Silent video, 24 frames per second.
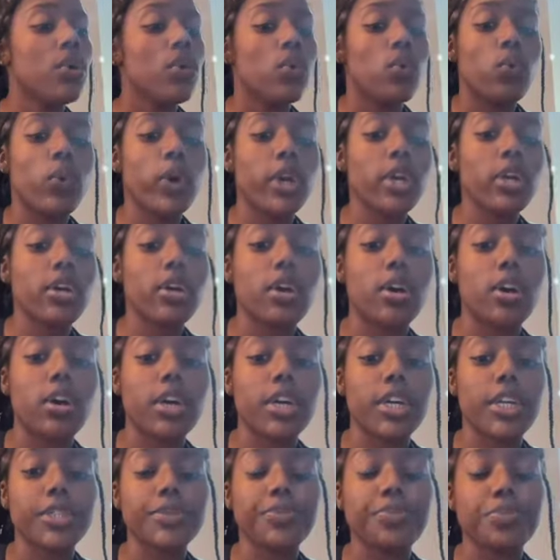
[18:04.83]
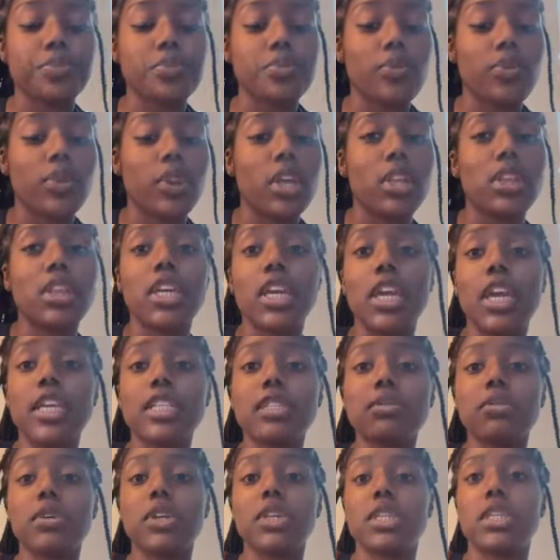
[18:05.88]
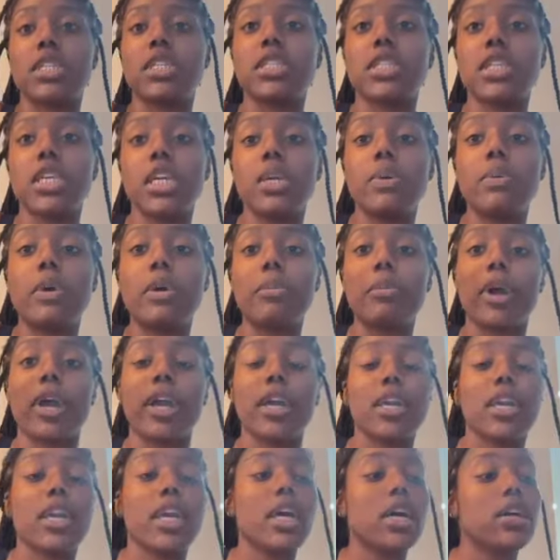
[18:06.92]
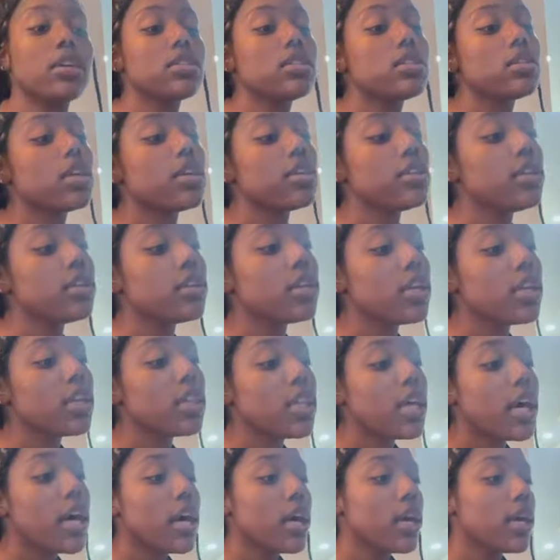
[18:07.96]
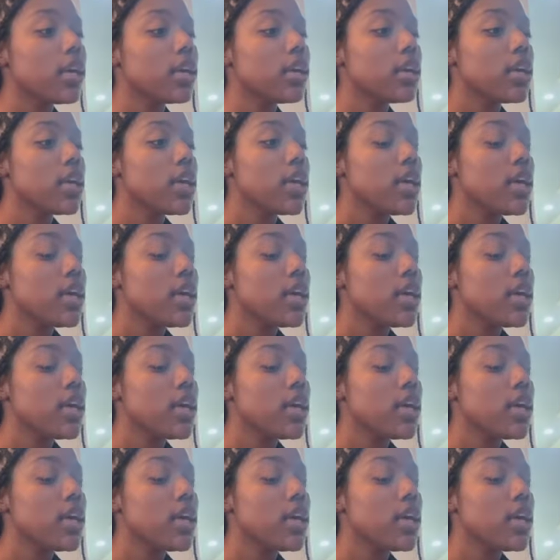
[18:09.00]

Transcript: work on this. I'm going to see what my accounts are looking like